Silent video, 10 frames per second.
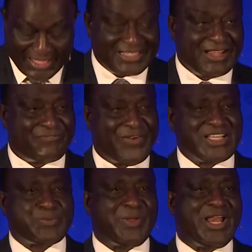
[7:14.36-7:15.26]
The
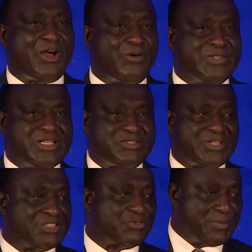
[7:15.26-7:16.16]
first pillar of this
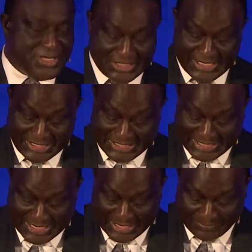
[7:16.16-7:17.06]
transformation
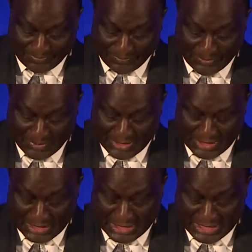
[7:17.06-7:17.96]
agenda
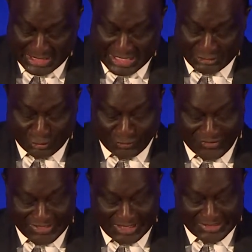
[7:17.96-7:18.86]
is to
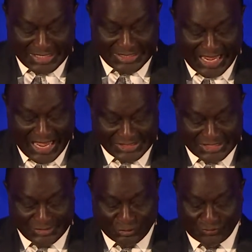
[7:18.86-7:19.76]
facilitate
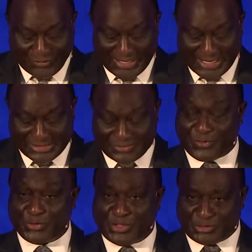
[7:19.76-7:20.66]
access to finance
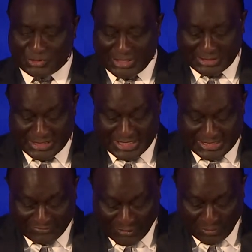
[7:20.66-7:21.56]
for industrial
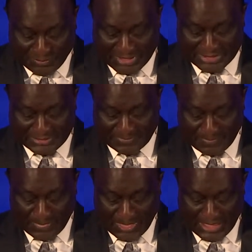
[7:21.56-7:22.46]
development.
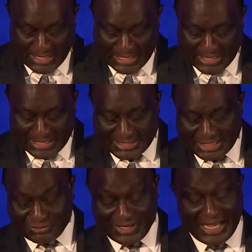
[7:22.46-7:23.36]
In
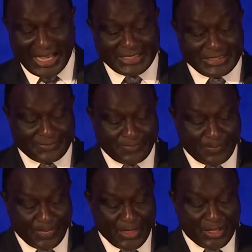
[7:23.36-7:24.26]
this regard,
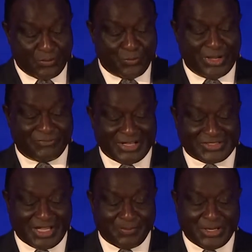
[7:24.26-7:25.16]
we have
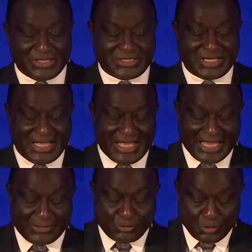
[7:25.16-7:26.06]
established
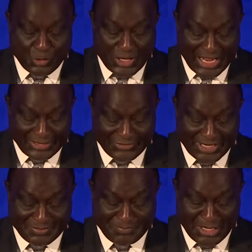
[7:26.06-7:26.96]
a
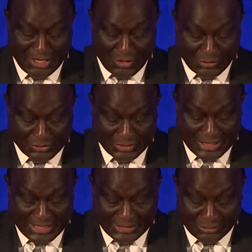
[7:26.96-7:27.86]
$200 million
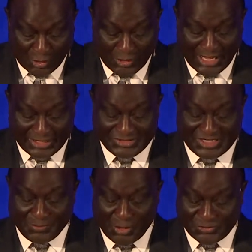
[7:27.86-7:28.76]

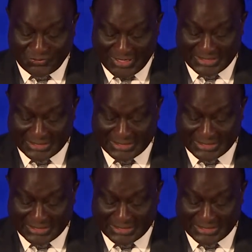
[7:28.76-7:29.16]
stimulus fund